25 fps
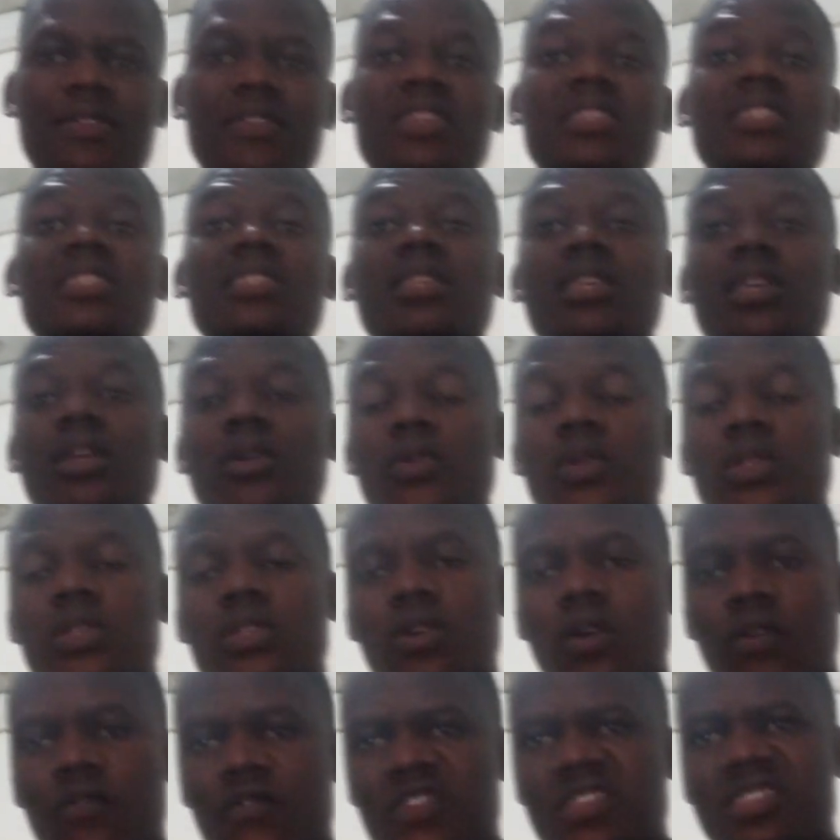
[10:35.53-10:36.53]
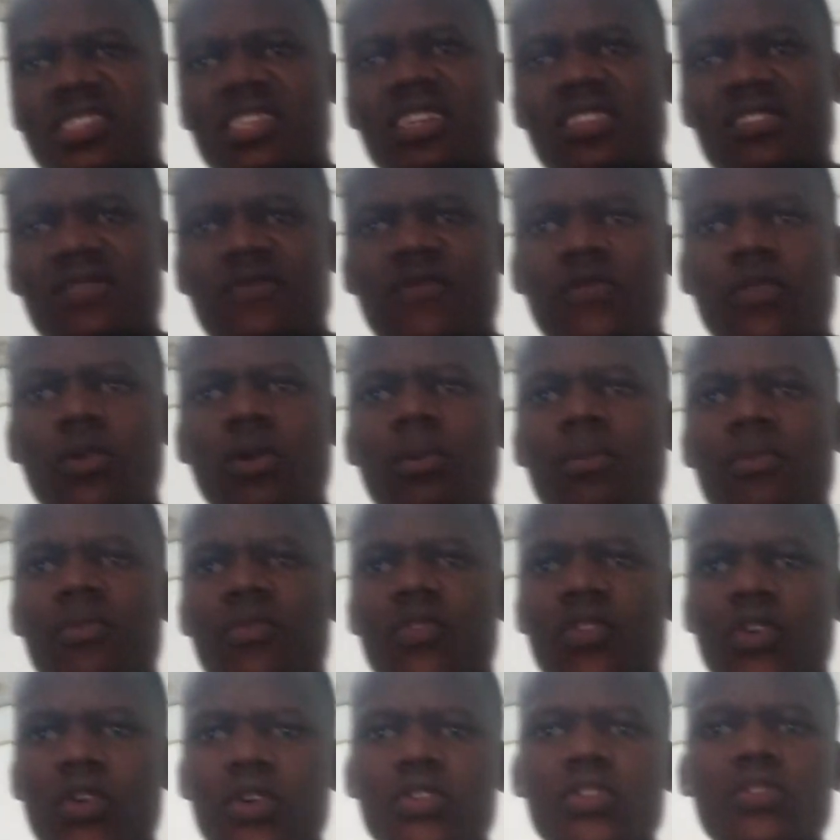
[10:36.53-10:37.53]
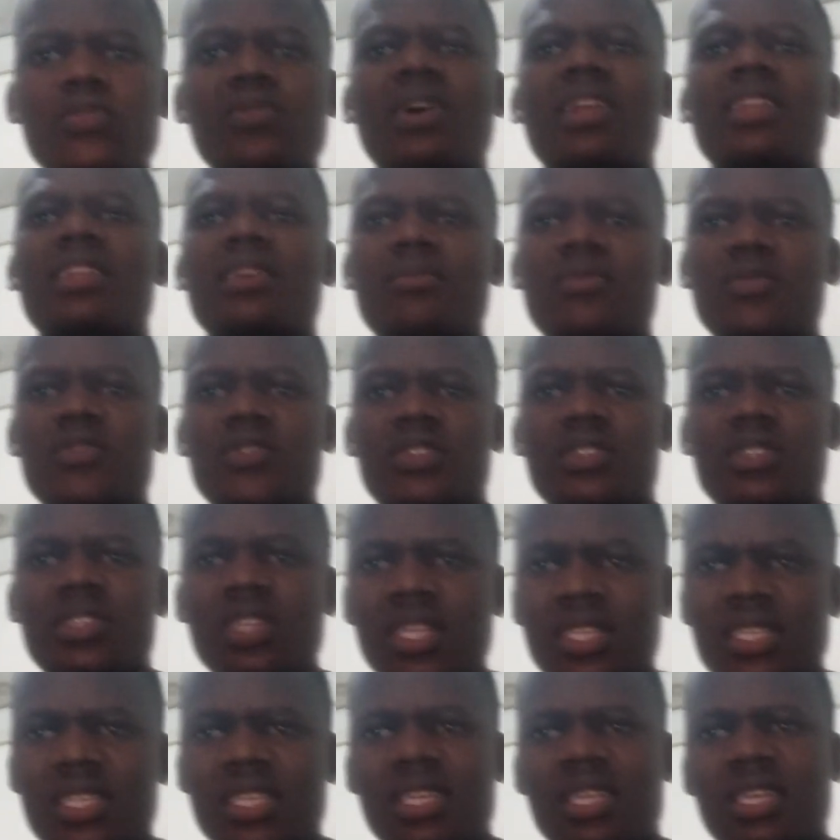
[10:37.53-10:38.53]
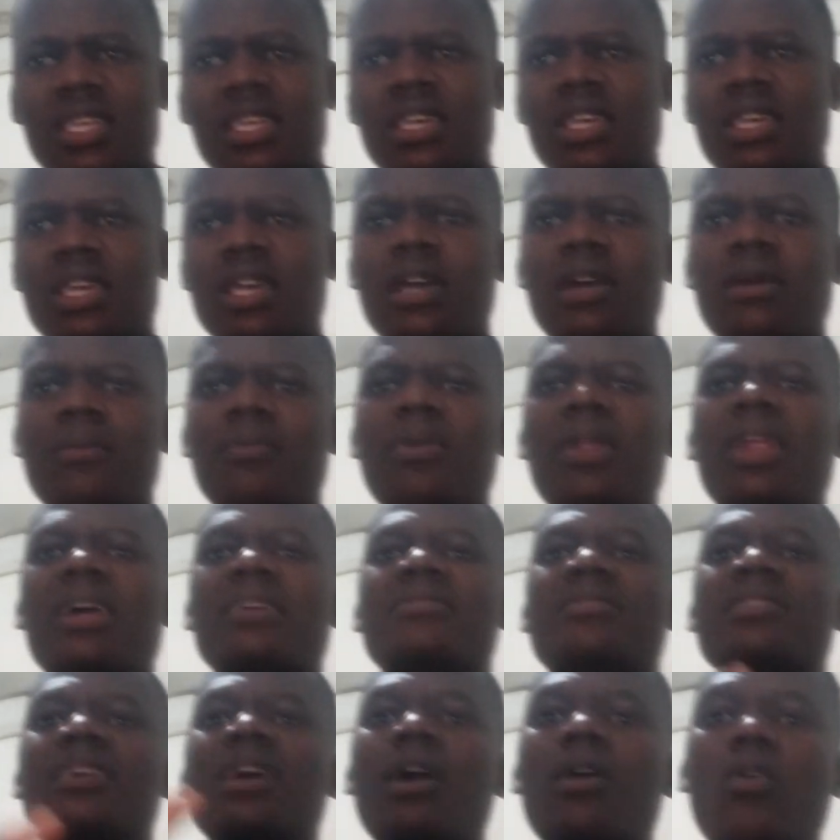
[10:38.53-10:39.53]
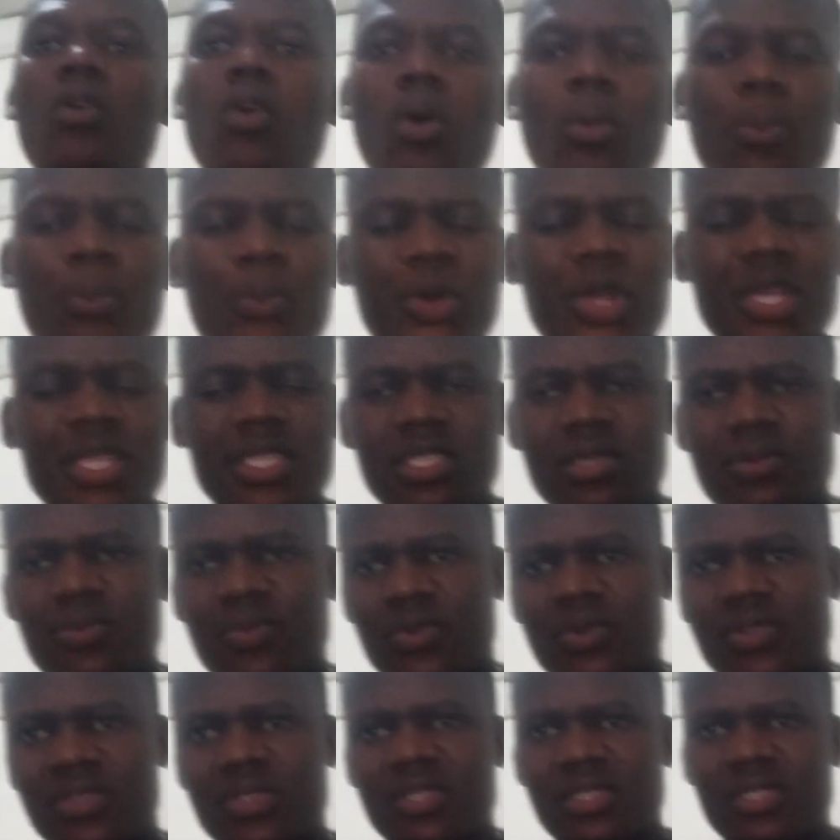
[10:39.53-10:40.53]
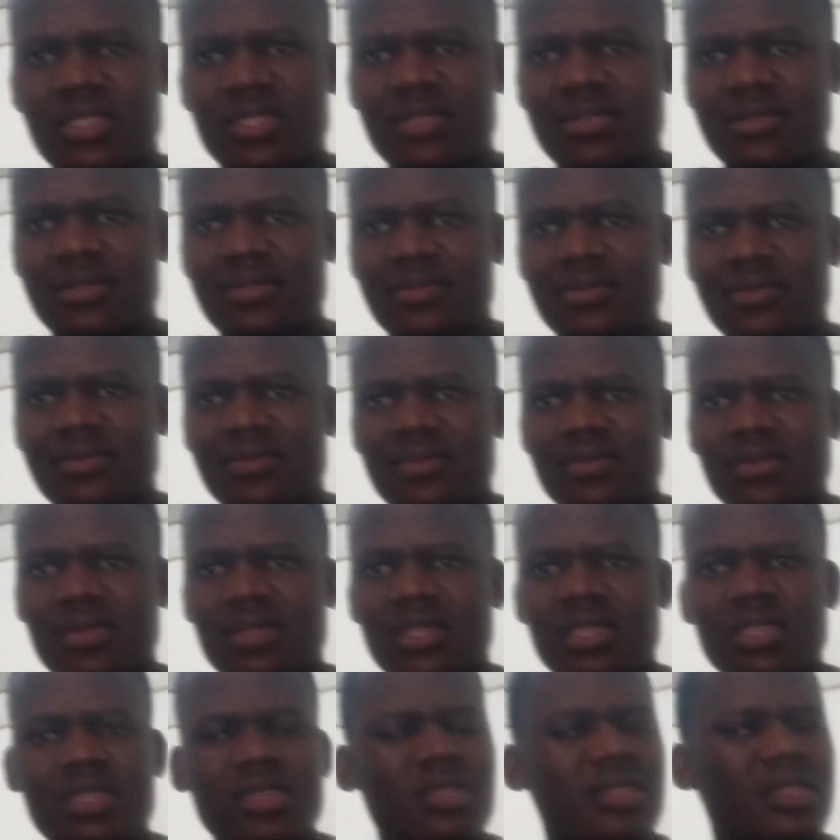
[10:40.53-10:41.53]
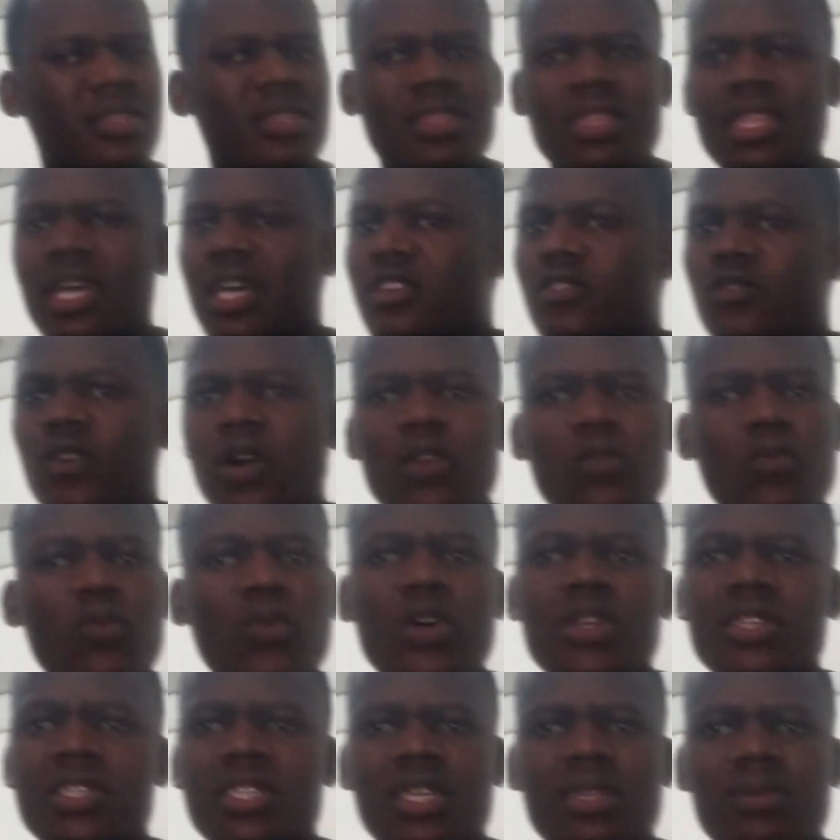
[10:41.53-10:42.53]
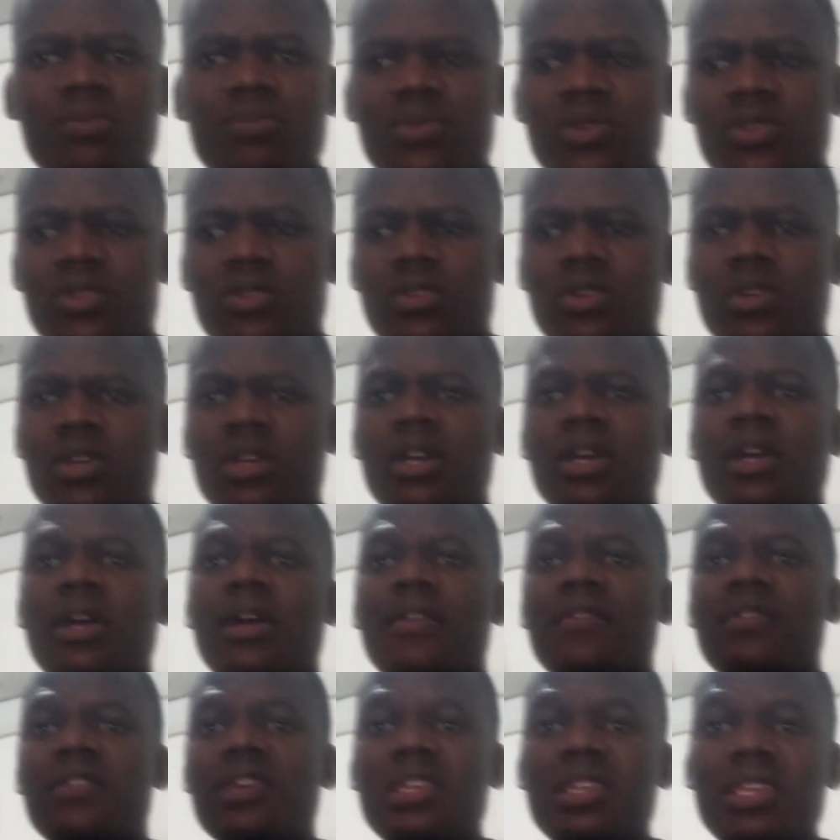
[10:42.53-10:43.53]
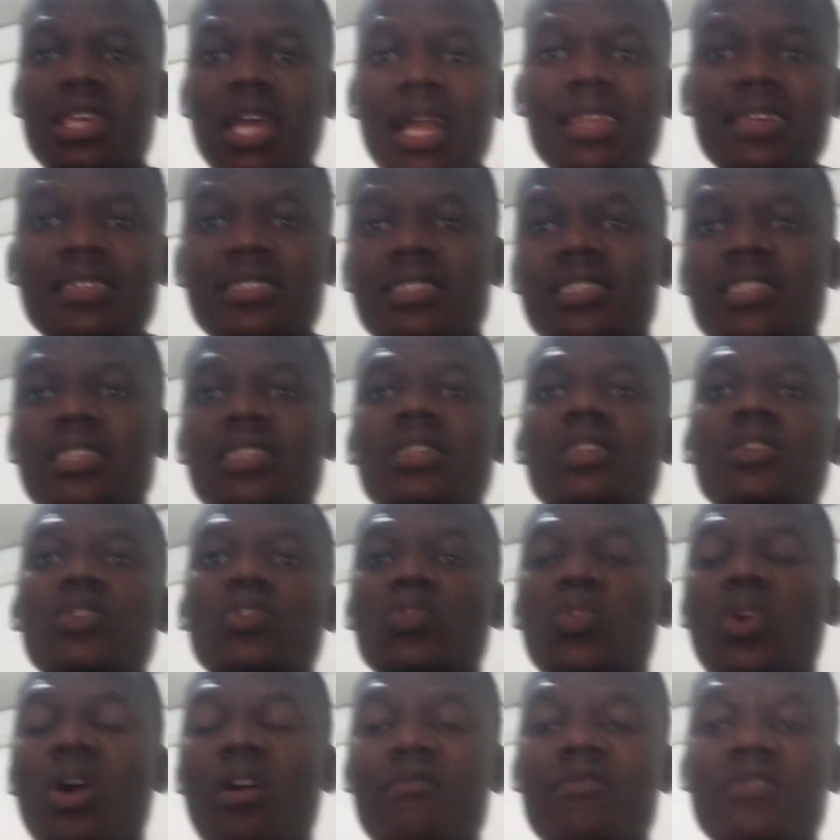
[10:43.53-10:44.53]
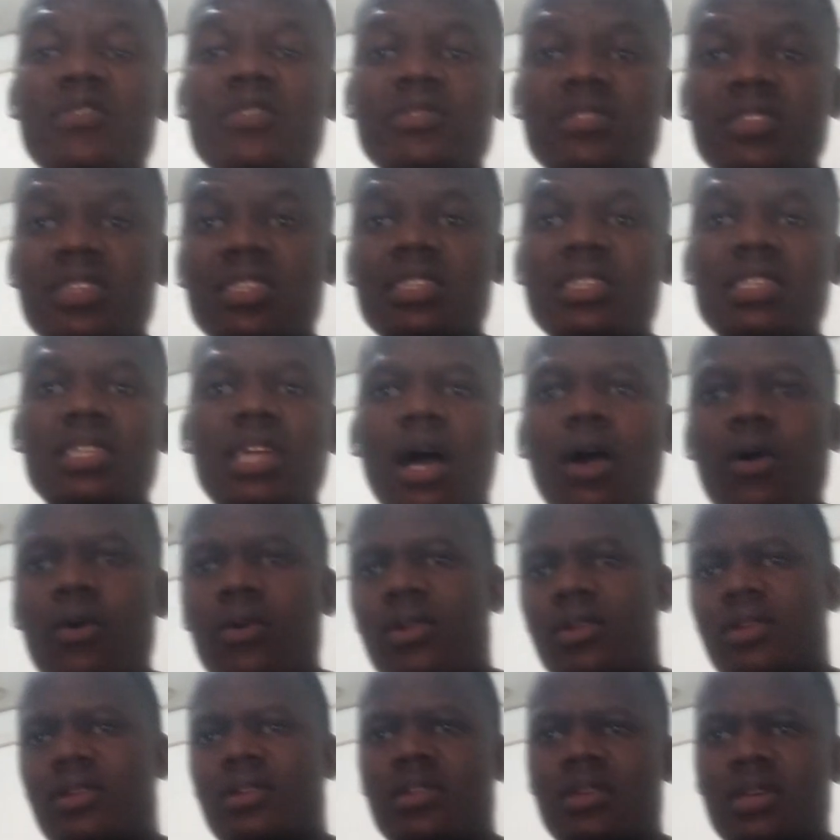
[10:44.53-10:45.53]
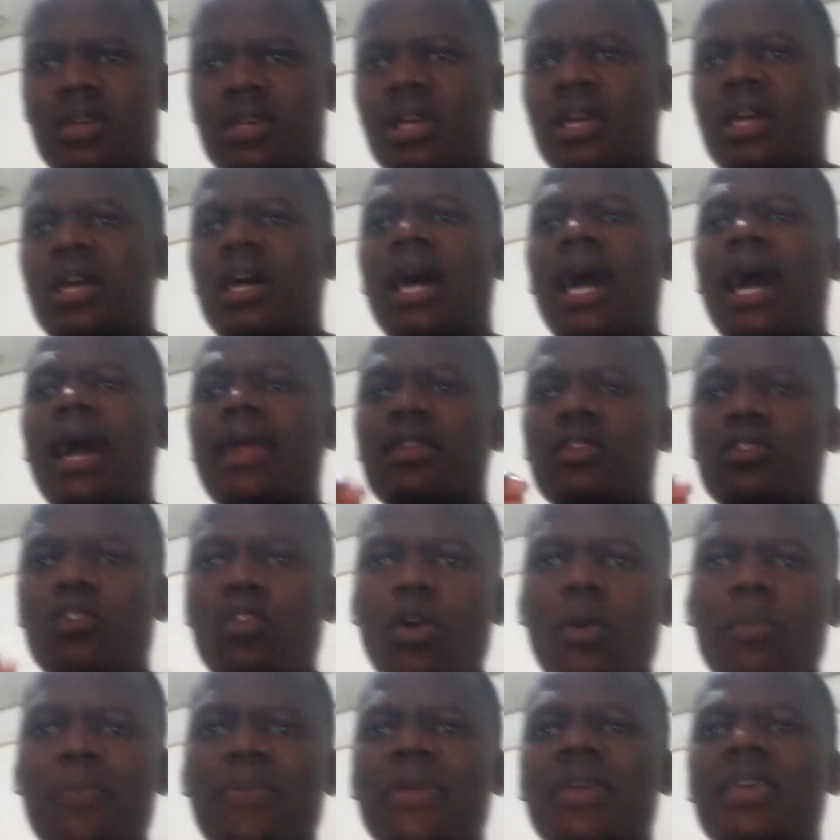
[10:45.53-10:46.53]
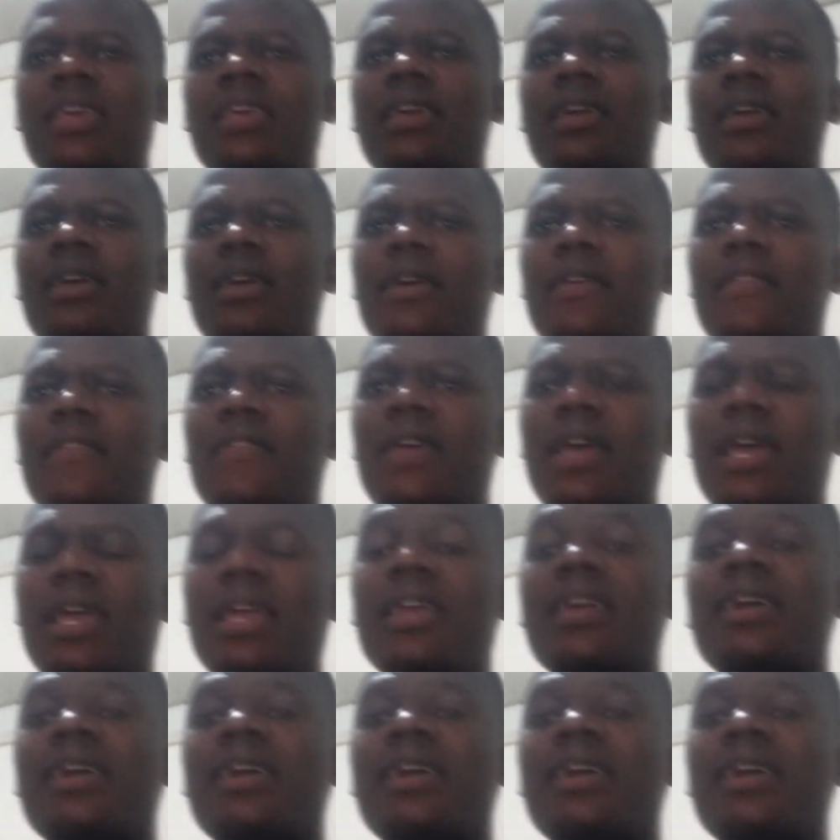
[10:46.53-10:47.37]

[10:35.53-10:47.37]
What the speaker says: the security officers from those who are demonstrating, plus their core principles, that one won't help you. The reality, you have to sit down and copy the